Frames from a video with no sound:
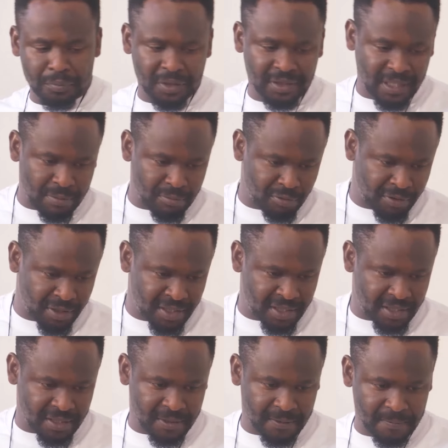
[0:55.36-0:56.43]
But I'm
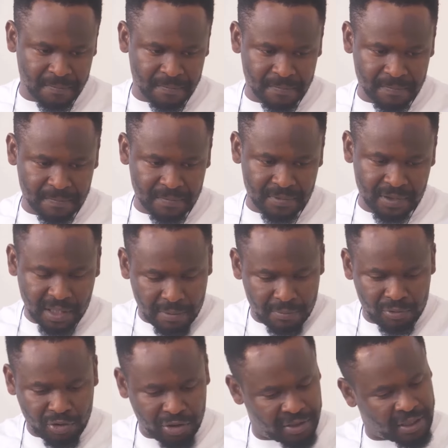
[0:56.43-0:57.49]
ready.
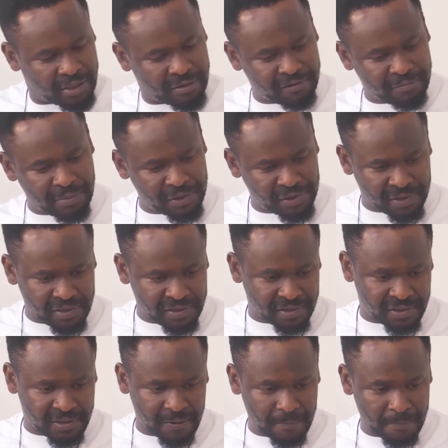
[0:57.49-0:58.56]
I'm running out of
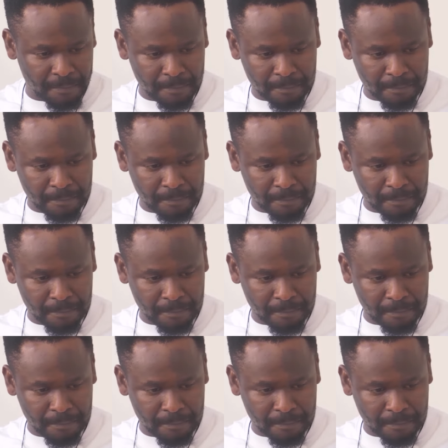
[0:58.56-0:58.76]
patience.